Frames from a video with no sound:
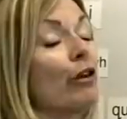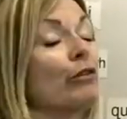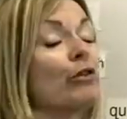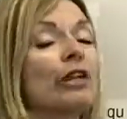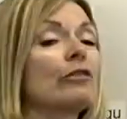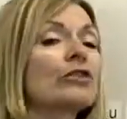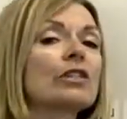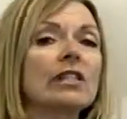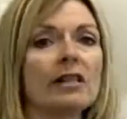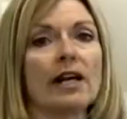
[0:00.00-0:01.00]
if you'd never
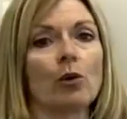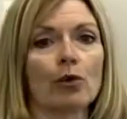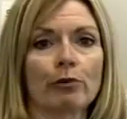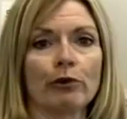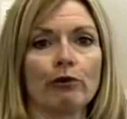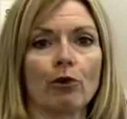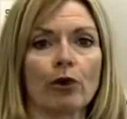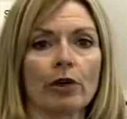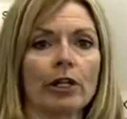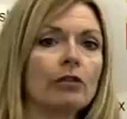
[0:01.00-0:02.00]
seen that word before
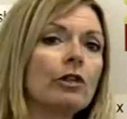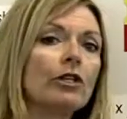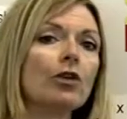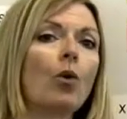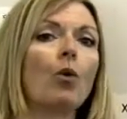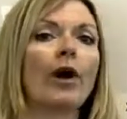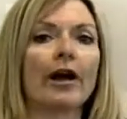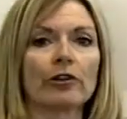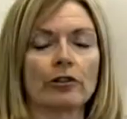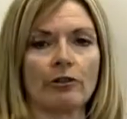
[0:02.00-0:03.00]
and you didn't know
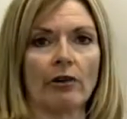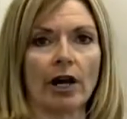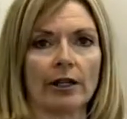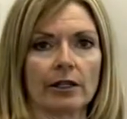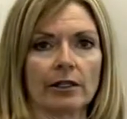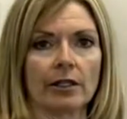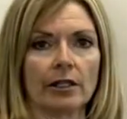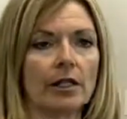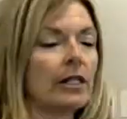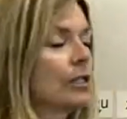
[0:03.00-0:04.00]
where to divide it?
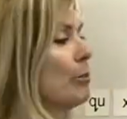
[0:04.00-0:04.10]
It's